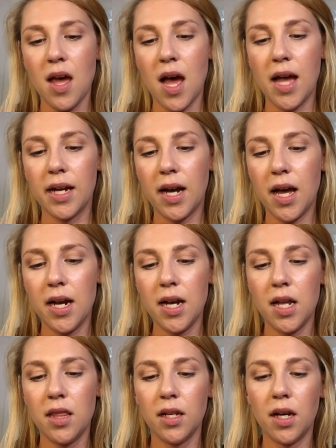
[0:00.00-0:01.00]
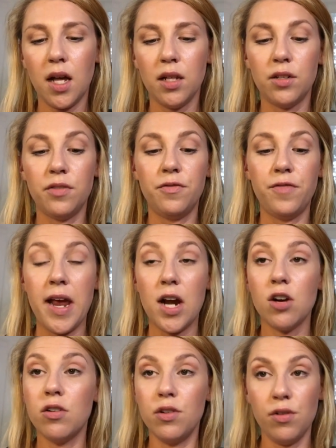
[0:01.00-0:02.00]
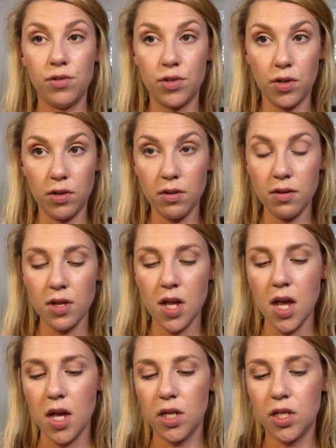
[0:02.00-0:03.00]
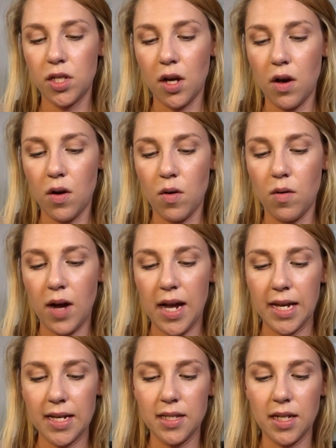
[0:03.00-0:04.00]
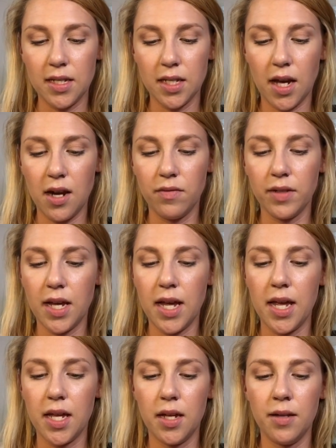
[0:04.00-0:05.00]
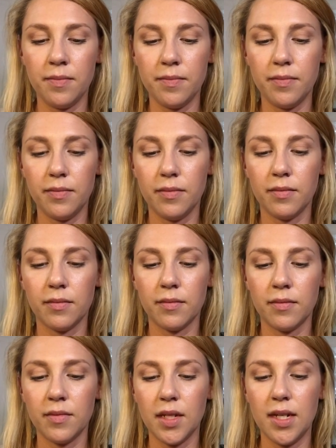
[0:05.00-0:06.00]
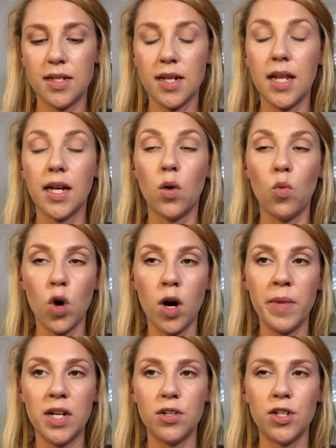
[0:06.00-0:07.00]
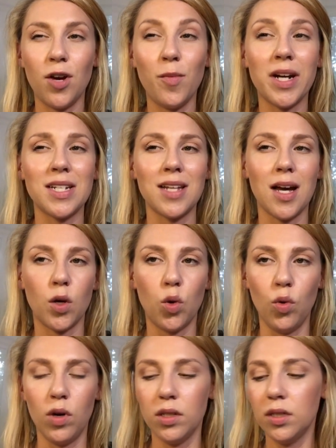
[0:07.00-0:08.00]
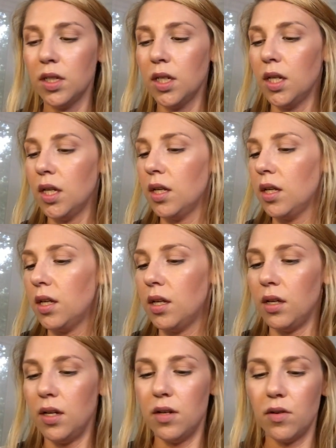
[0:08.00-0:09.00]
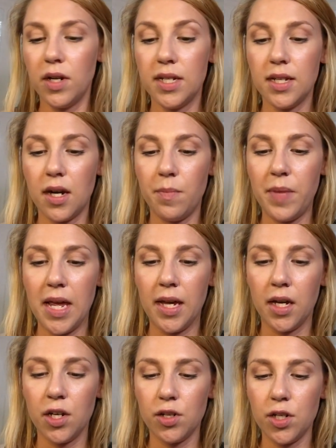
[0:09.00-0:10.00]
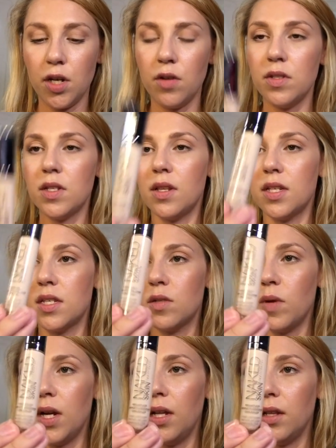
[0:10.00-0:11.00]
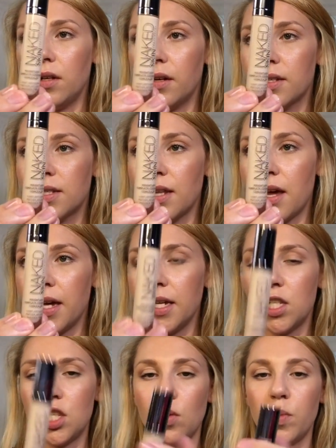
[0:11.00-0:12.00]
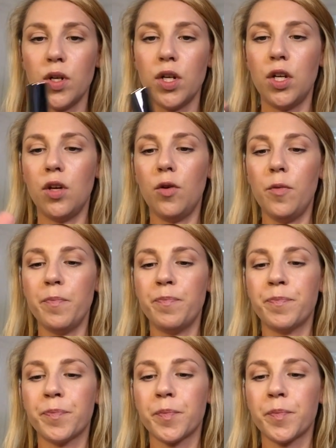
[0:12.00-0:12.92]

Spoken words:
I got it in the color Fair Neutral. So I guess that's kind of like, it's not like a warm undertone, but it's not cool. Or it's not a pink undertone. So this is what it looks like. It's super cute.